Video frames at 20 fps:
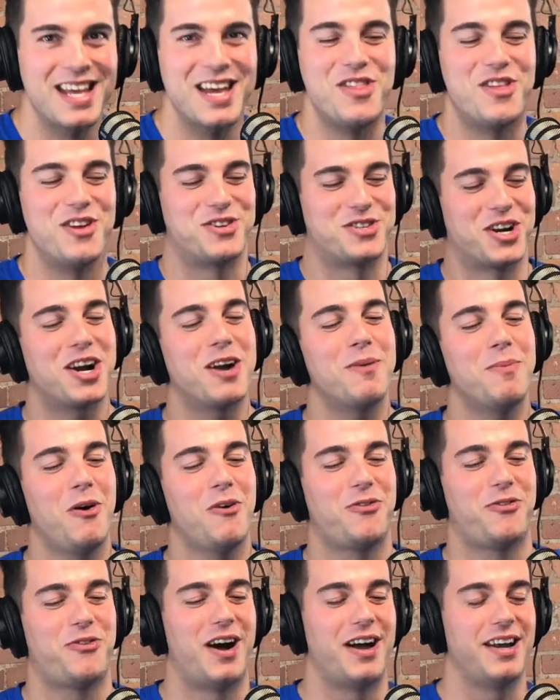The turbo
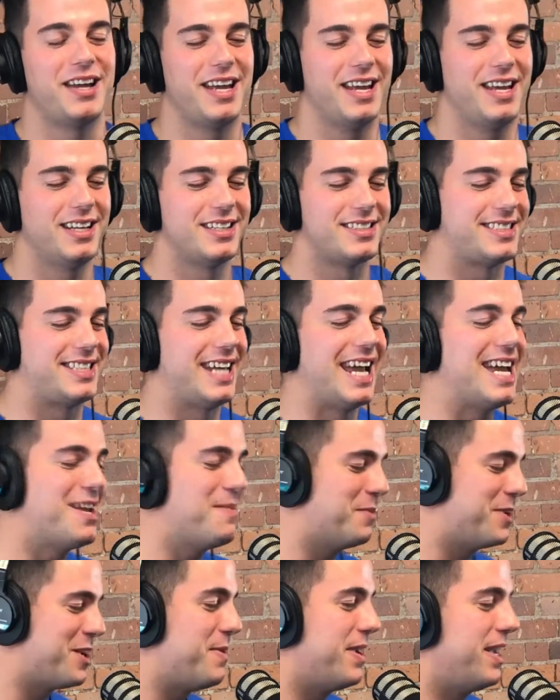funny
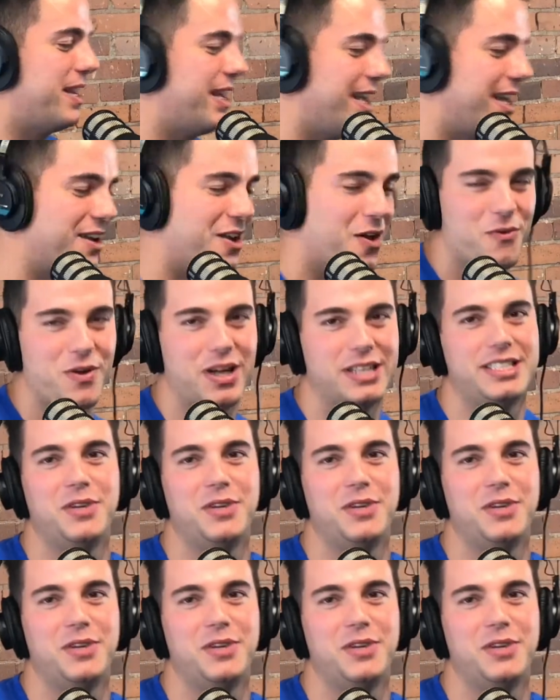stand-up comedian, Richie